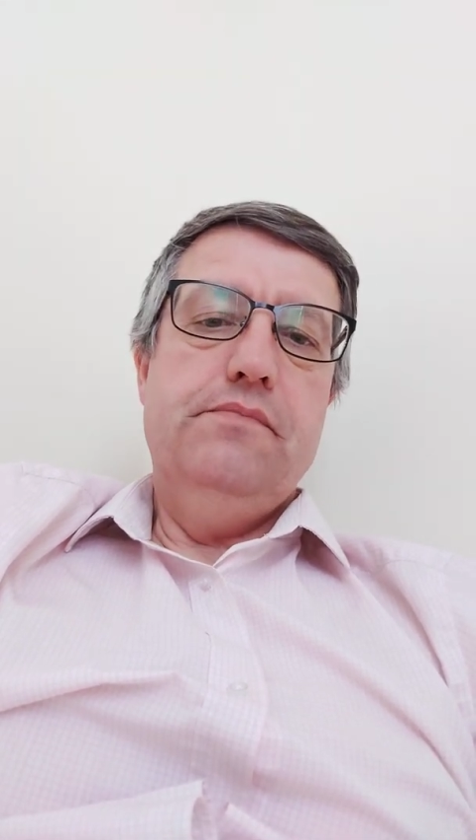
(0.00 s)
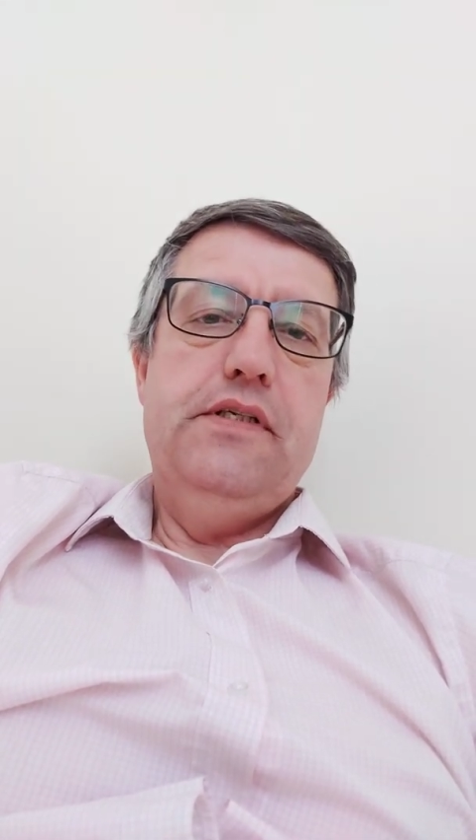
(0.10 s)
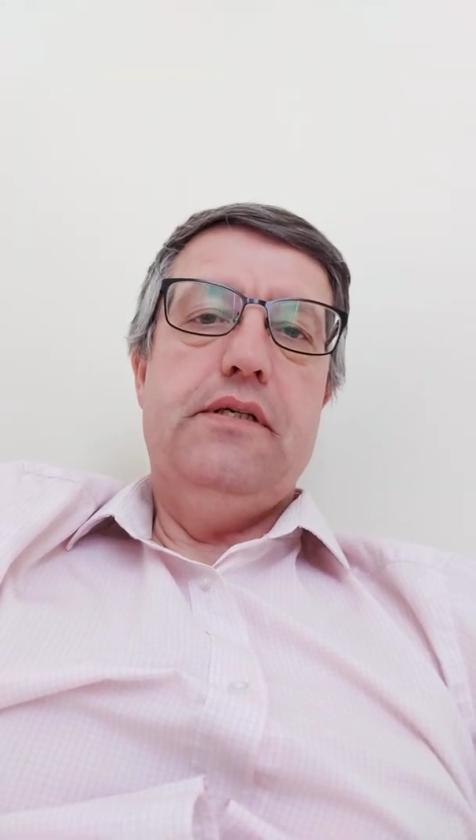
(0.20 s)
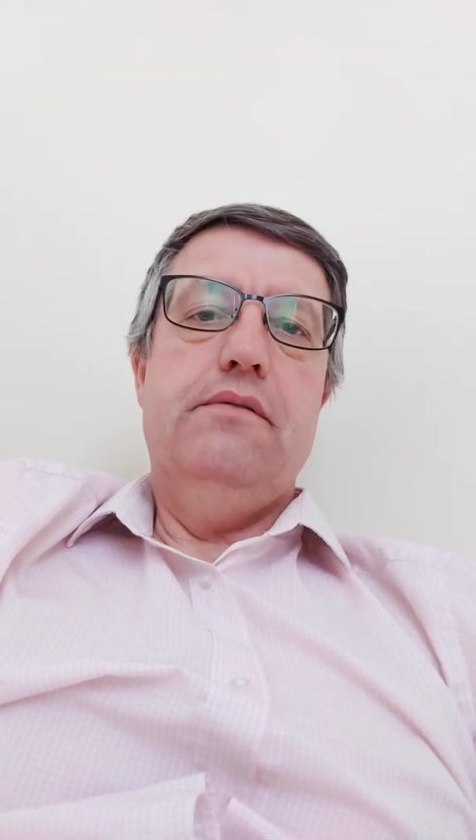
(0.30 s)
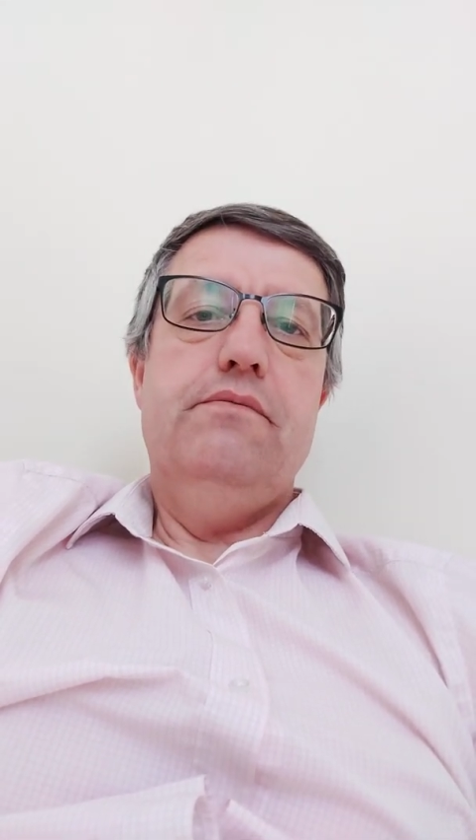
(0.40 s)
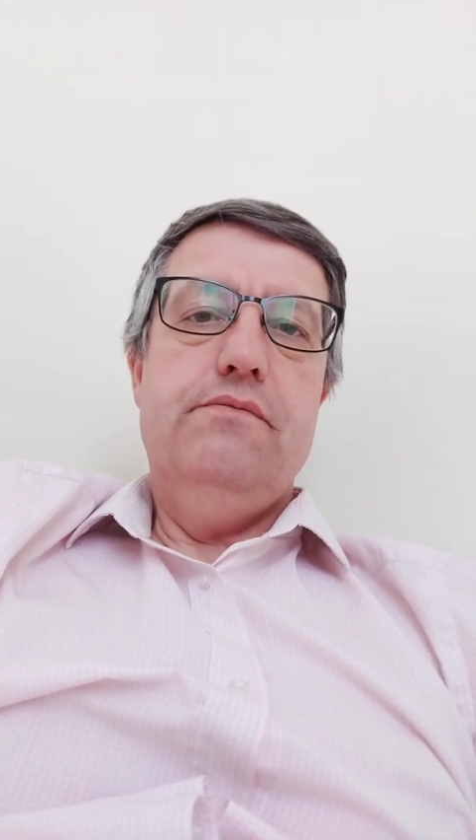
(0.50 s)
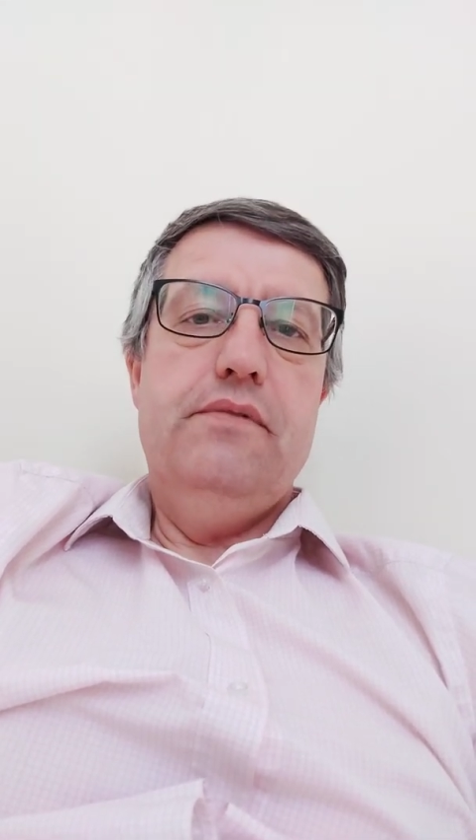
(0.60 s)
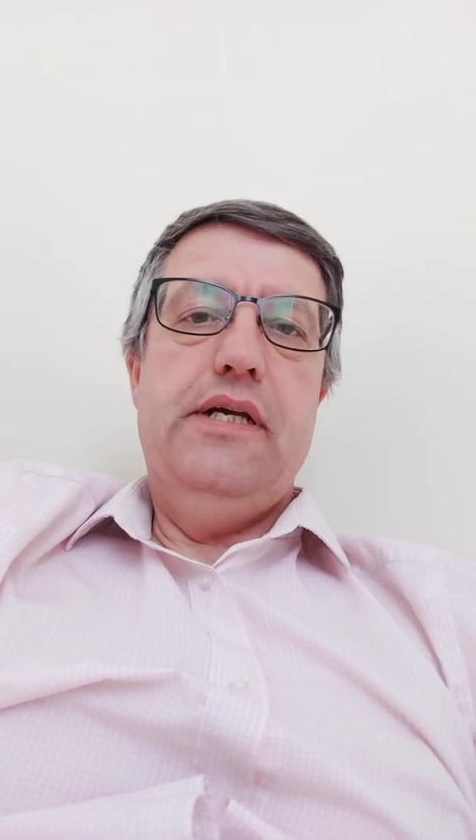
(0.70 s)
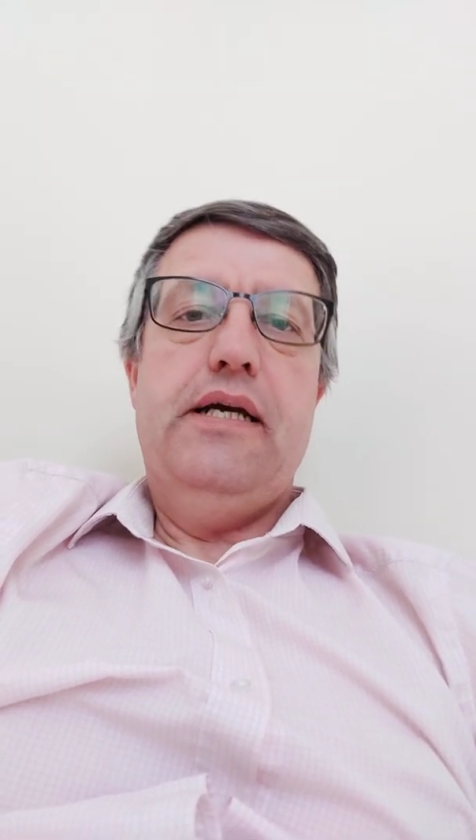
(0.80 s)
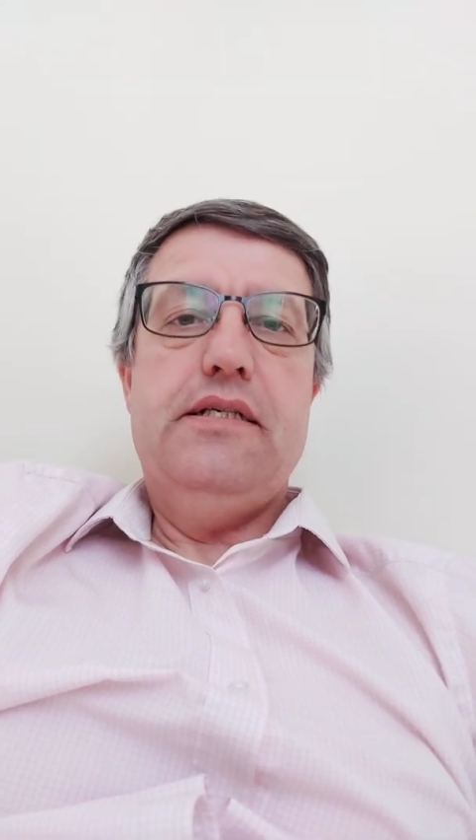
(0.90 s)

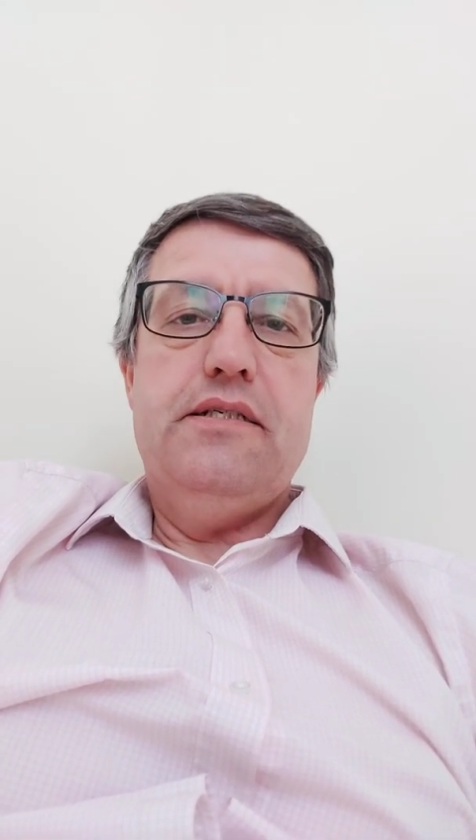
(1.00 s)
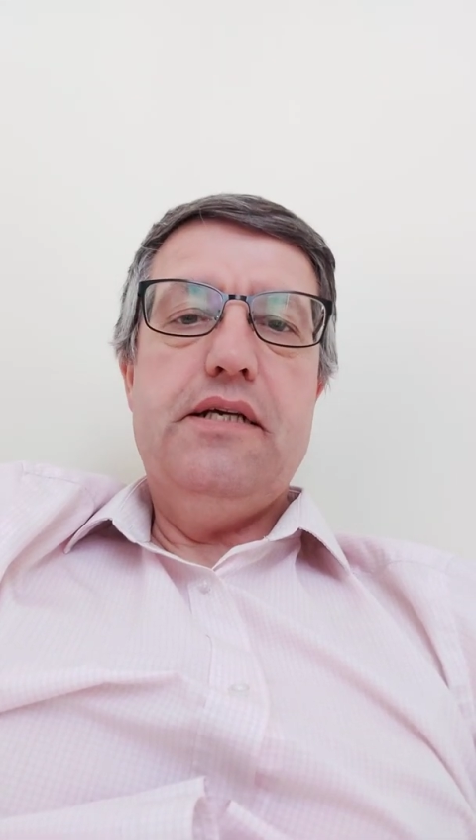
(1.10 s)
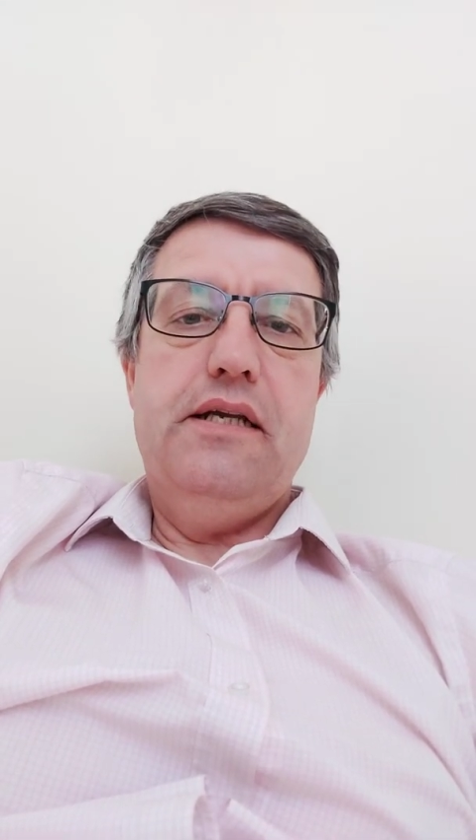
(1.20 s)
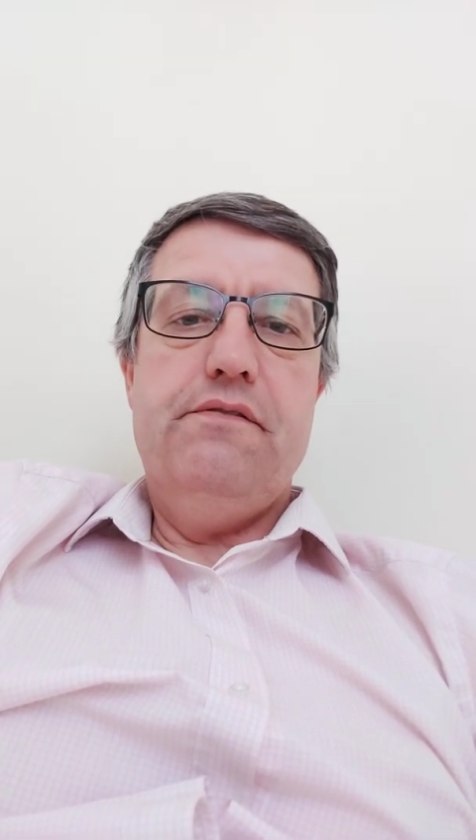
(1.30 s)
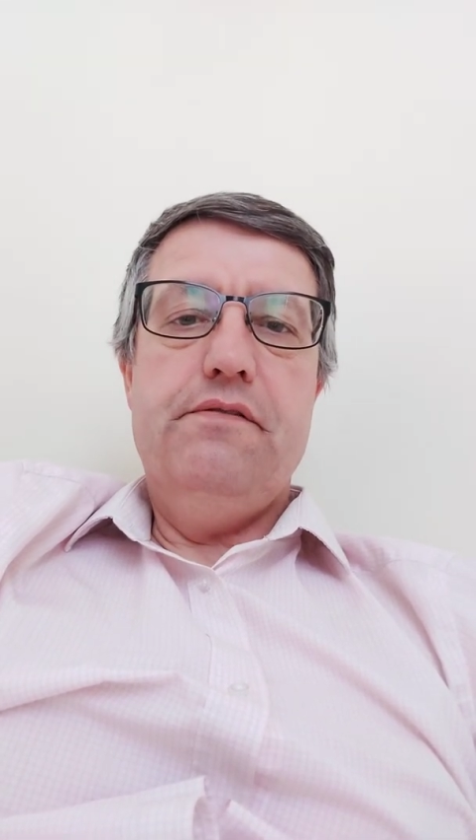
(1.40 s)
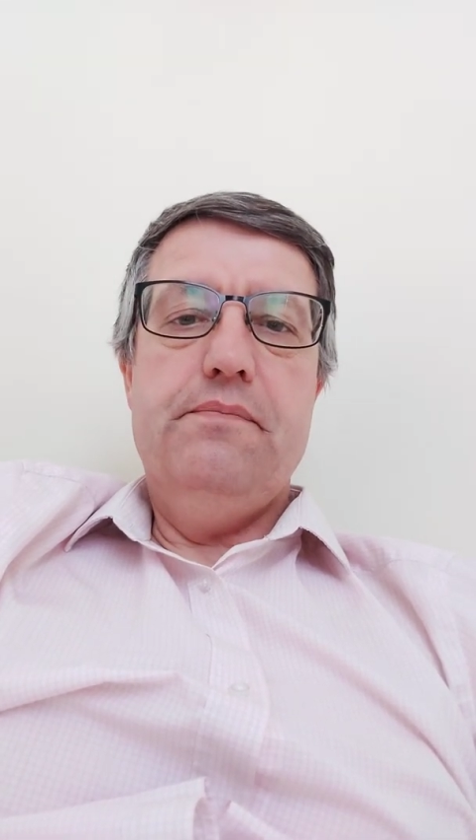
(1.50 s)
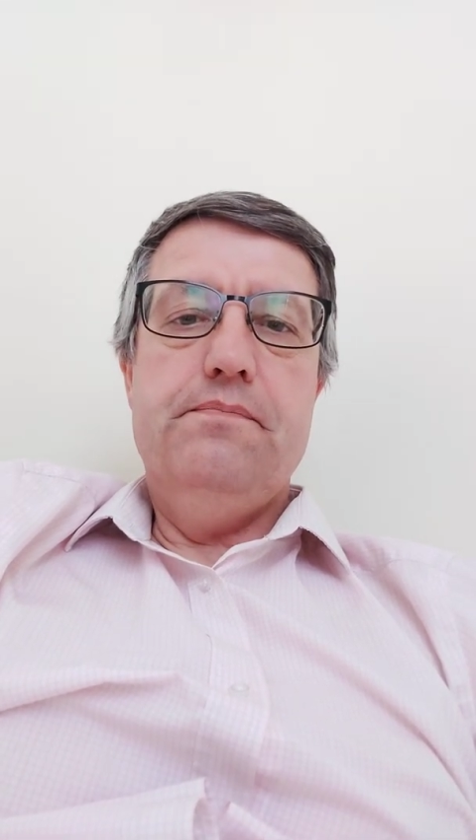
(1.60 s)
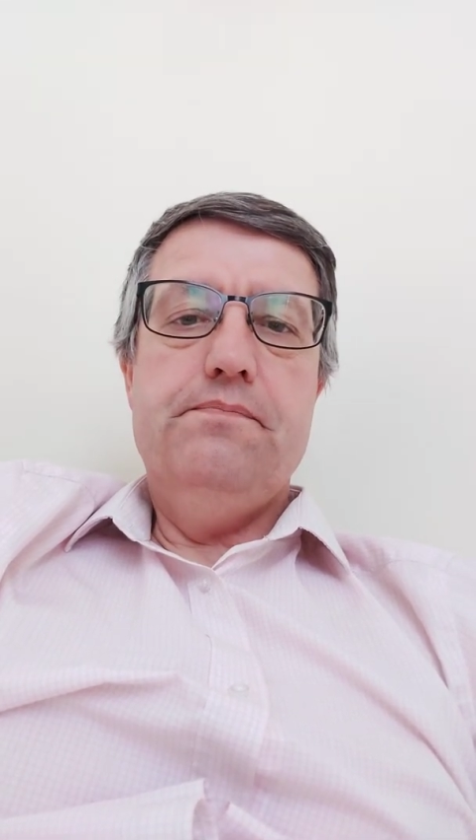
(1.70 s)
it has teeth.